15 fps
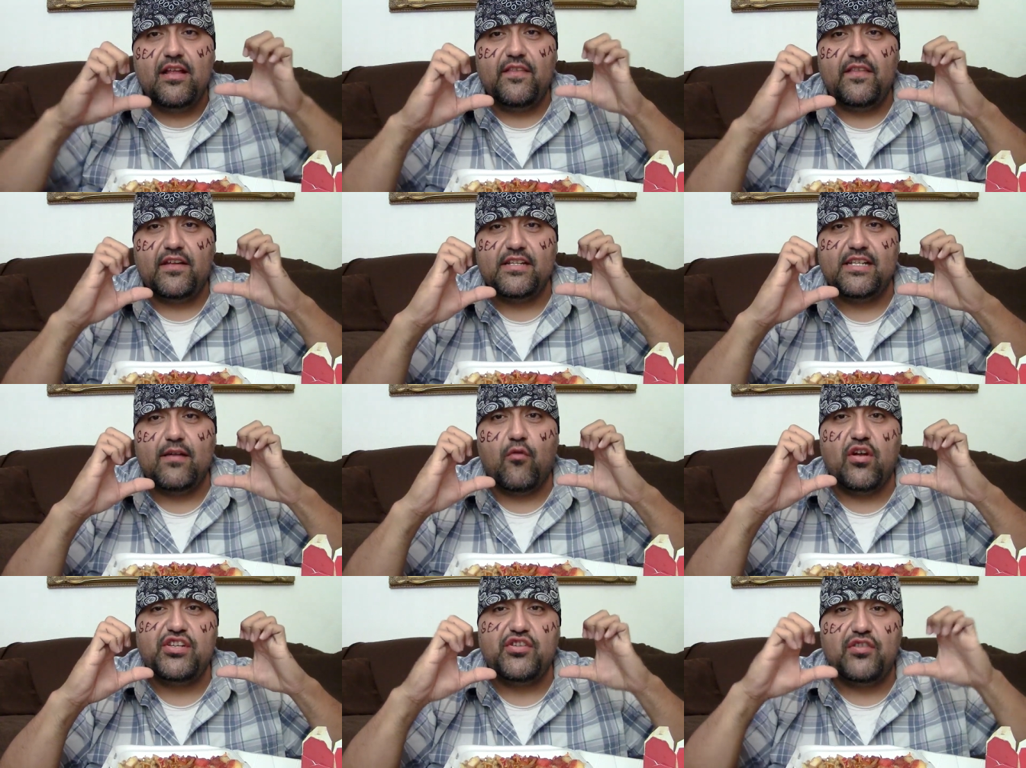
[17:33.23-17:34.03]
Because they
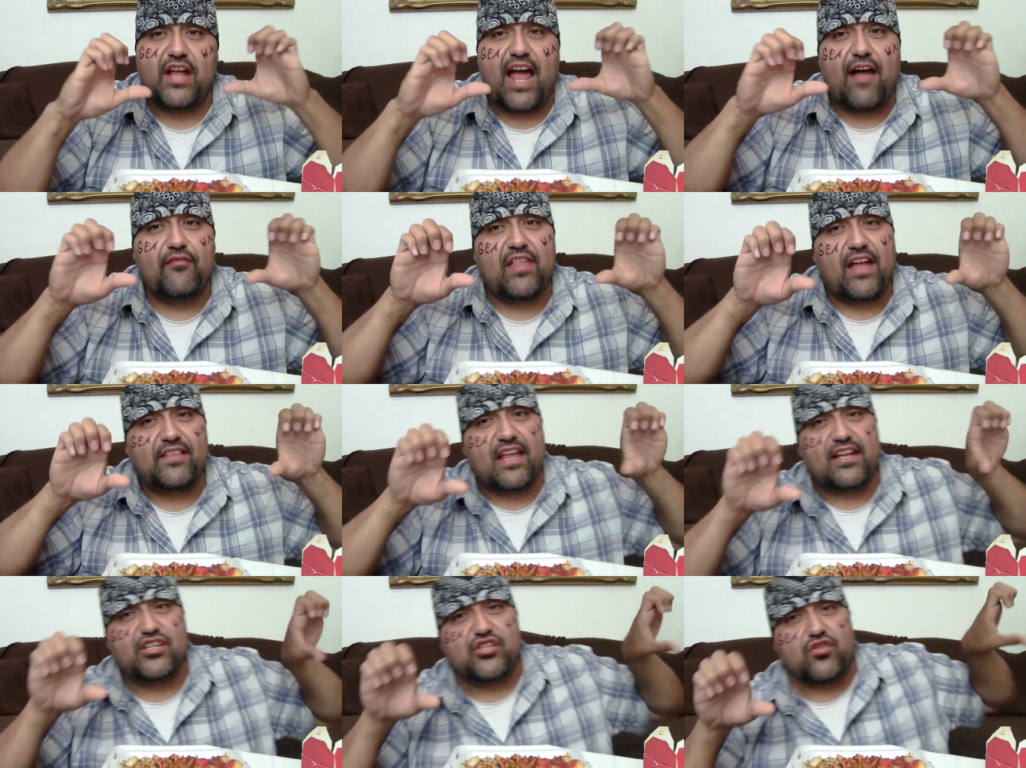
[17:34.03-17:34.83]
want you to have, like,
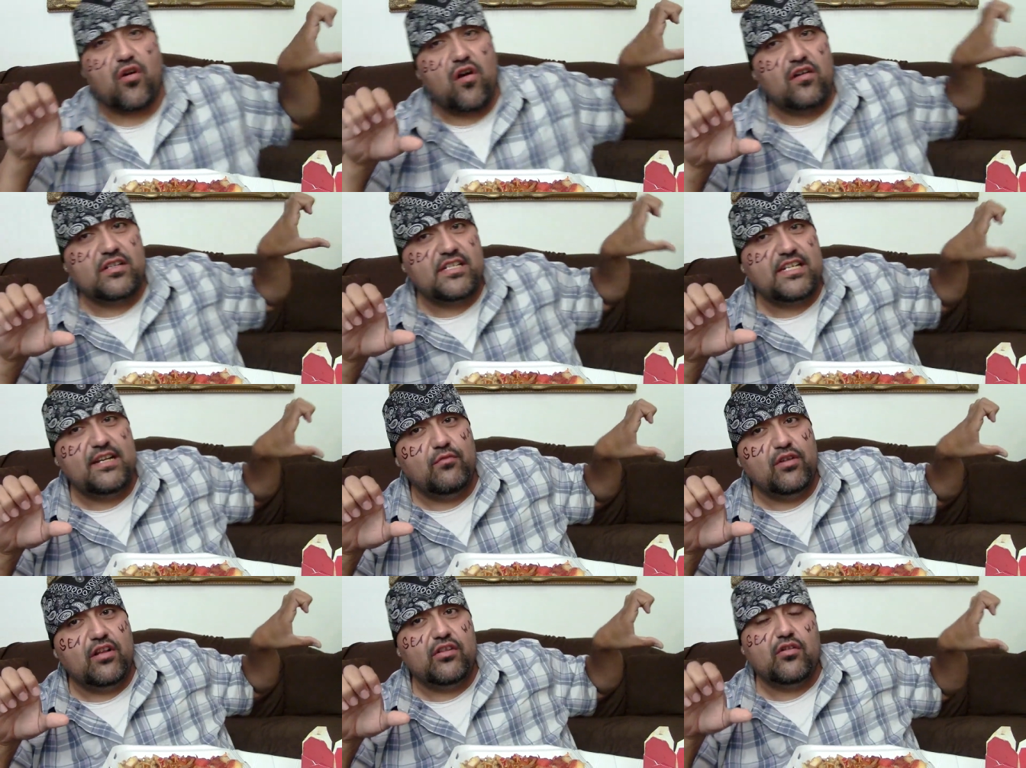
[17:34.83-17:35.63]
that strong C
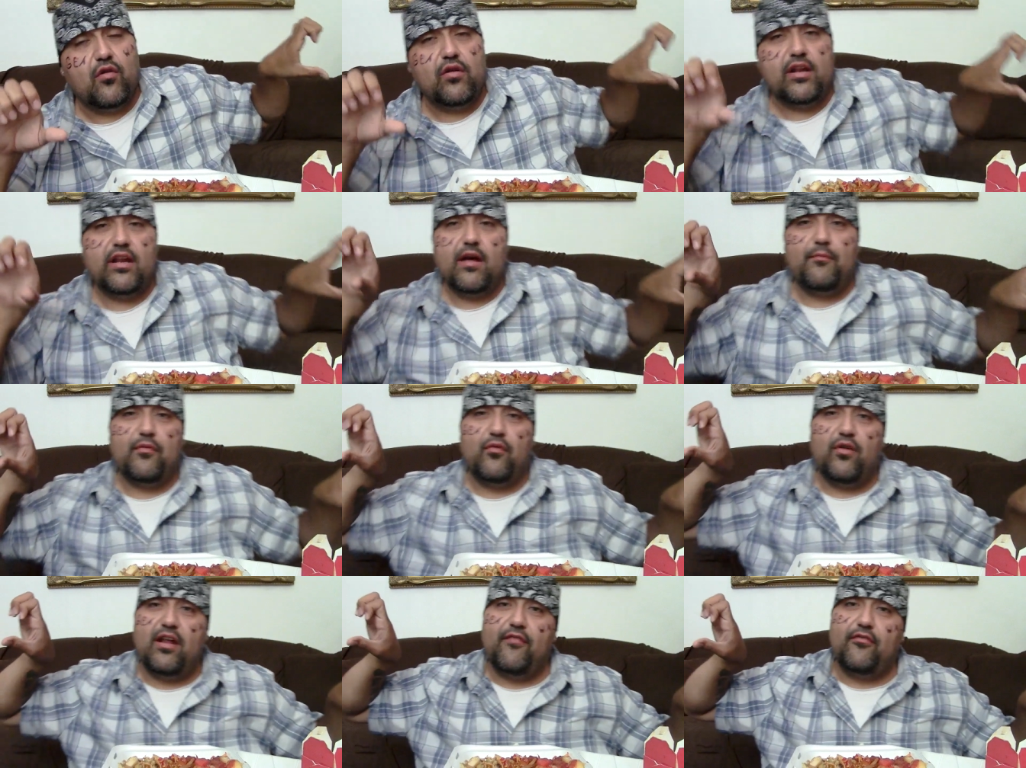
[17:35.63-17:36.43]
when you're throwing it up or
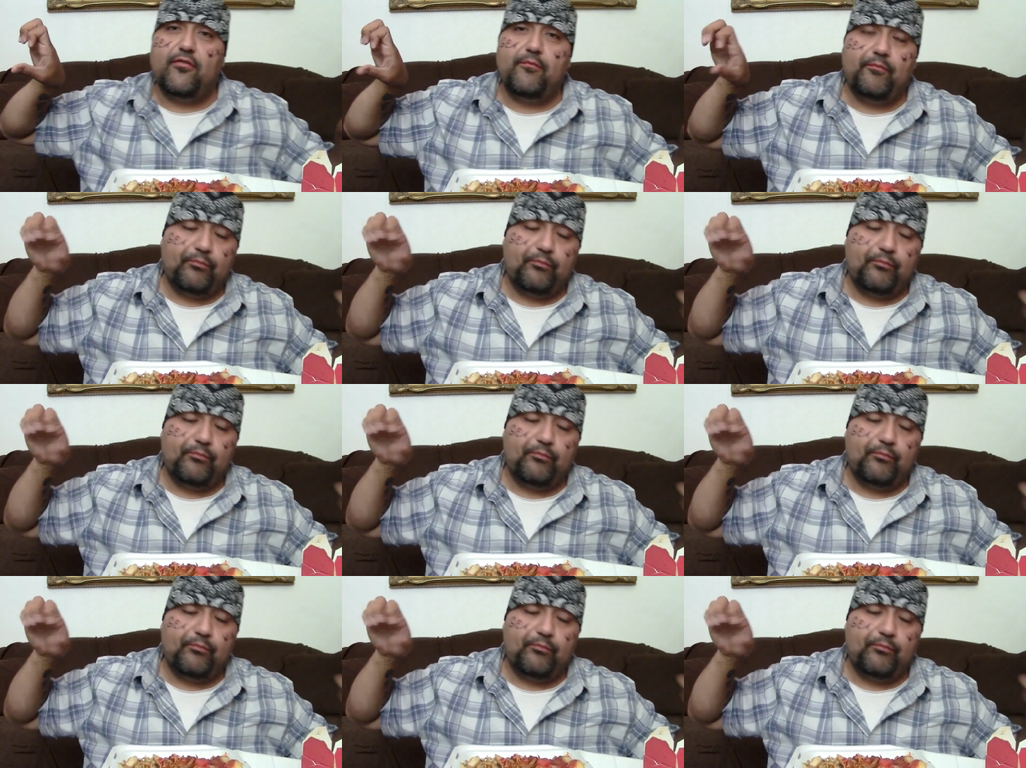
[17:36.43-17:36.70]
whatever